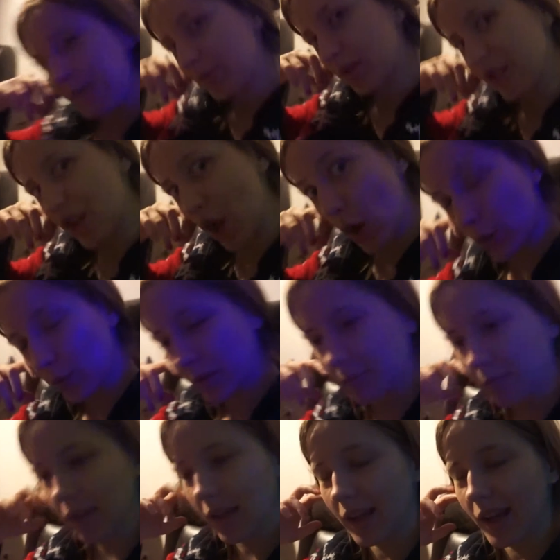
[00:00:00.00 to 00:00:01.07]
episode
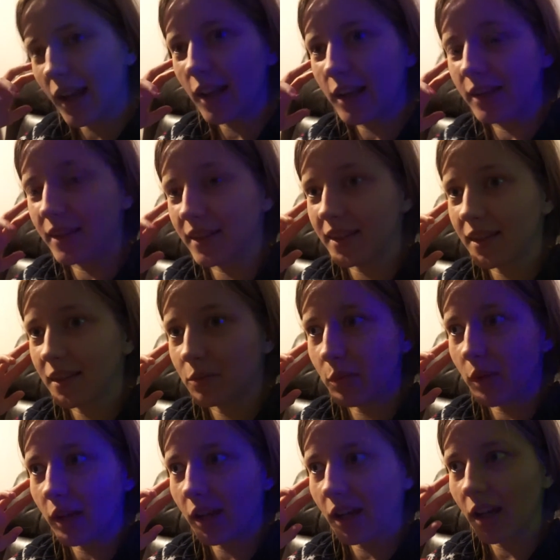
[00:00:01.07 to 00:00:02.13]
with me ends
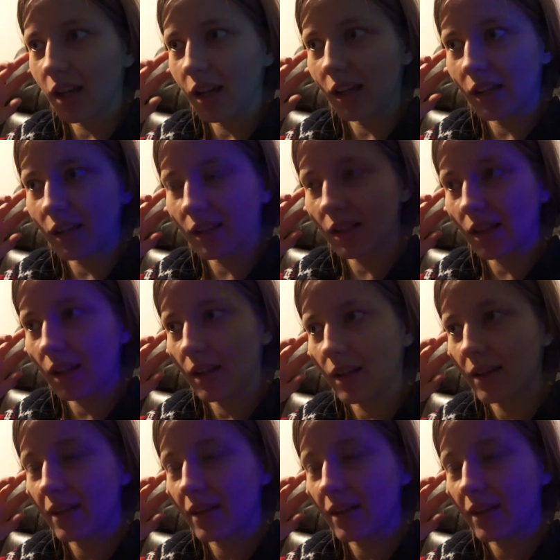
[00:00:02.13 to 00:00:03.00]
because